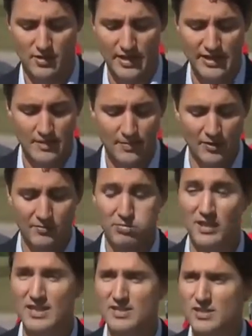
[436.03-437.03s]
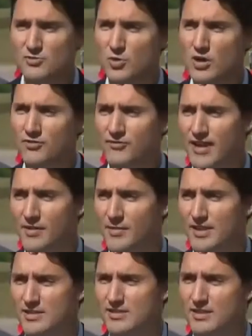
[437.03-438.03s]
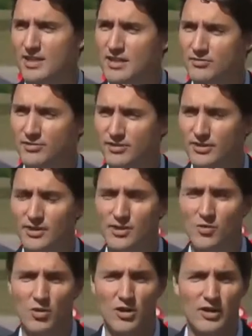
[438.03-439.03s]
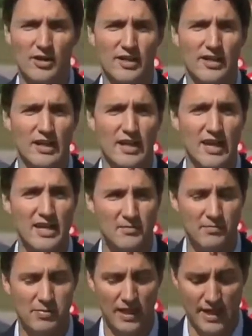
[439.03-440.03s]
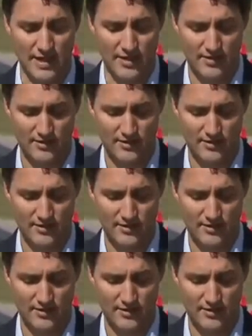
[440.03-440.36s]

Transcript: It's about the places where our families live, work, and play.